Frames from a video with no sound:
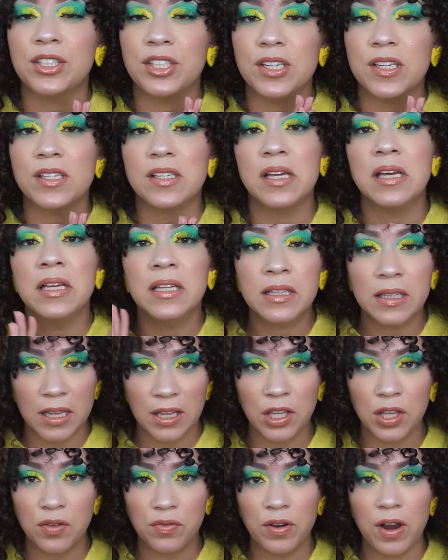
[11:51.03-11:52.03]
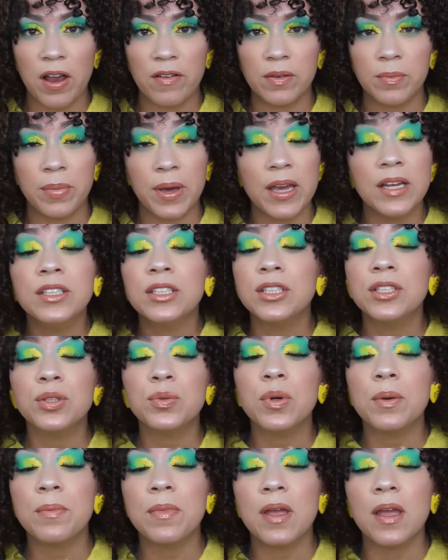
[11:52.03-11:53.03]
Just thank you for having patience
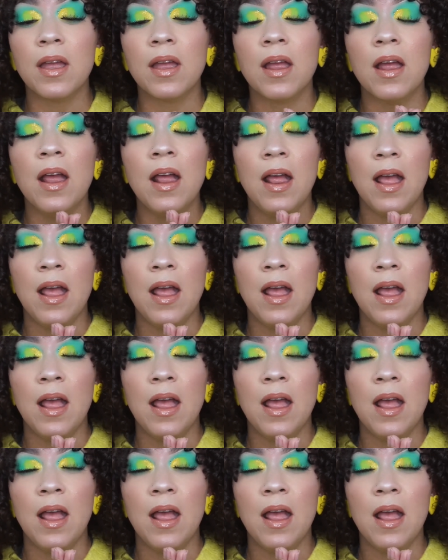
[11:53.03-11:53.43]
with me,